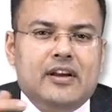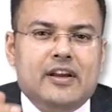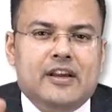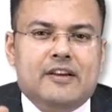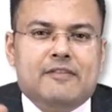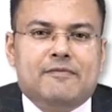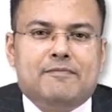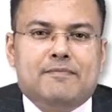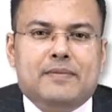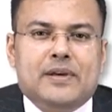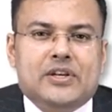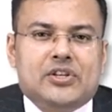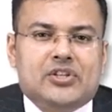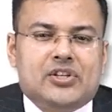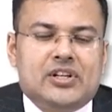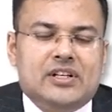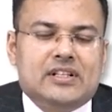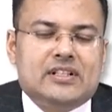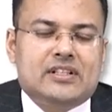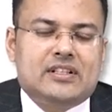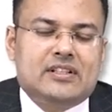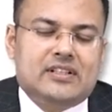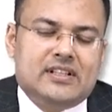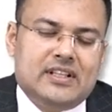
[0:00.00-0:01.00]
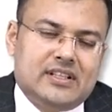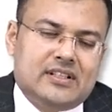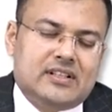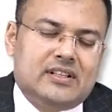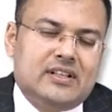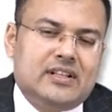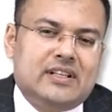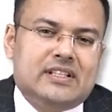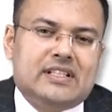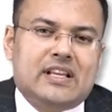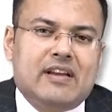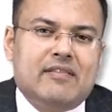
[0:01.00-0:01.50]
if patient's
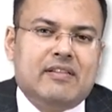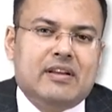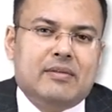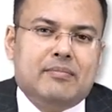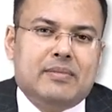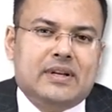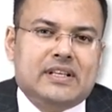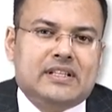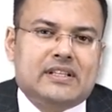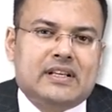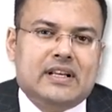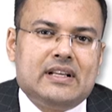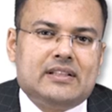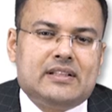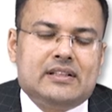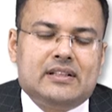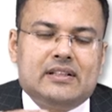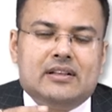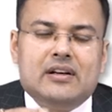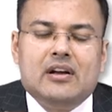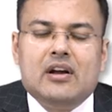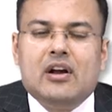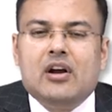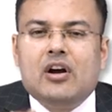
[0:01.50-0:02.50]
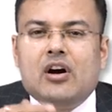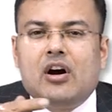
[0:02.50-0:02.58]
sister is having breast cancer,